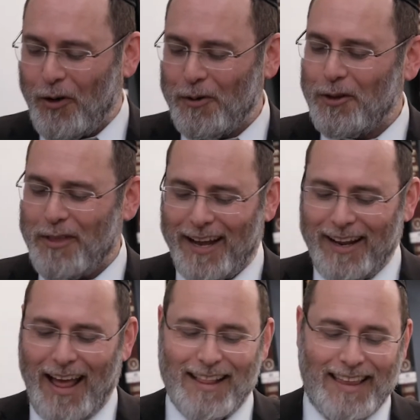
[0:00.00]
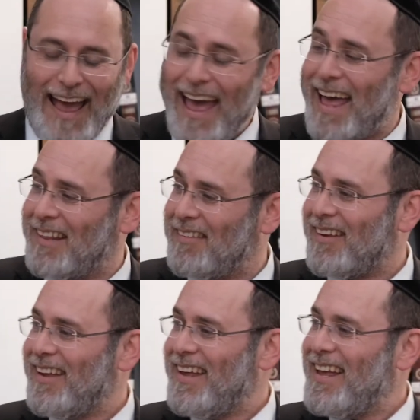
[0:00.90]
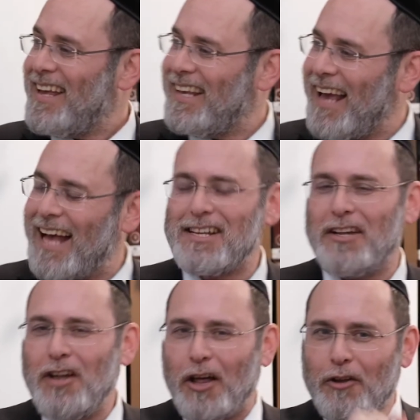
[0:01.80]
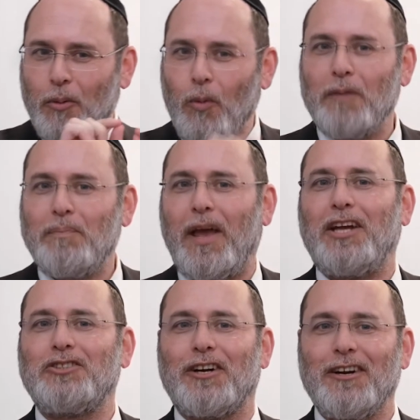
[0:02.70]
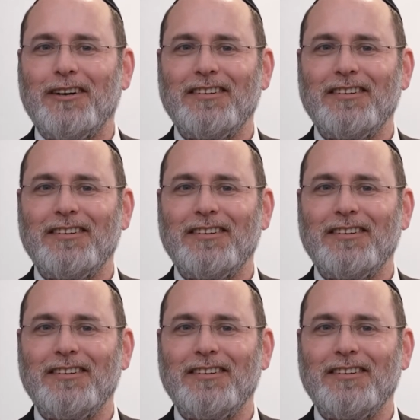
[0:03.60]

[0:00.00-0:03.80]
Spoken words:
we do that, at the end, he has another one-pager